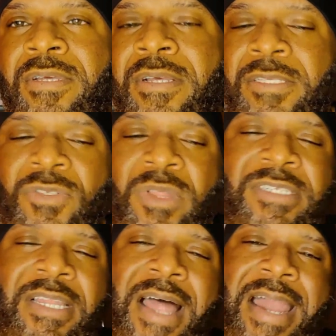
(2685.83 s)
So there's a
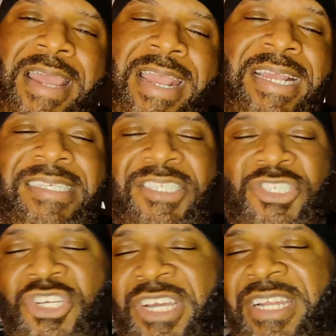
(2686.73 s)
lot of he
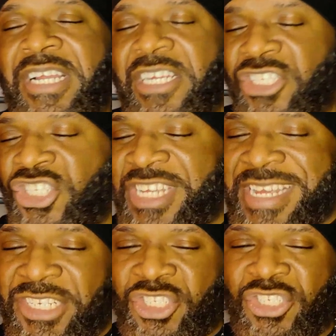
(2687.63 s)
should, she
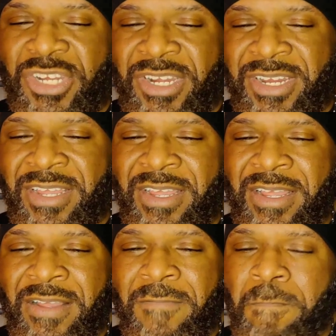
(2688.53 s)
should,
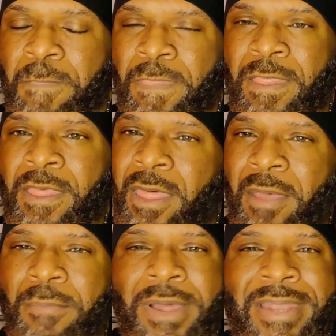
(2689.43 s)

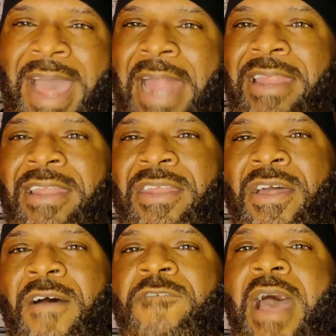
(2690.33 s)
but not
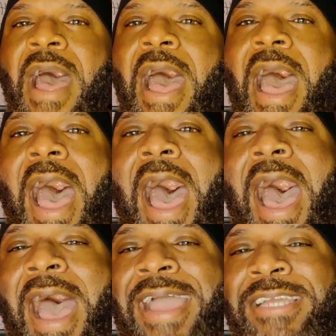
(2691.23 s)
enough
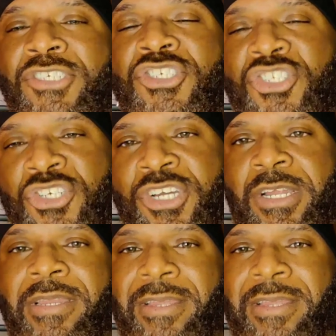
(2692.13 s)
I should.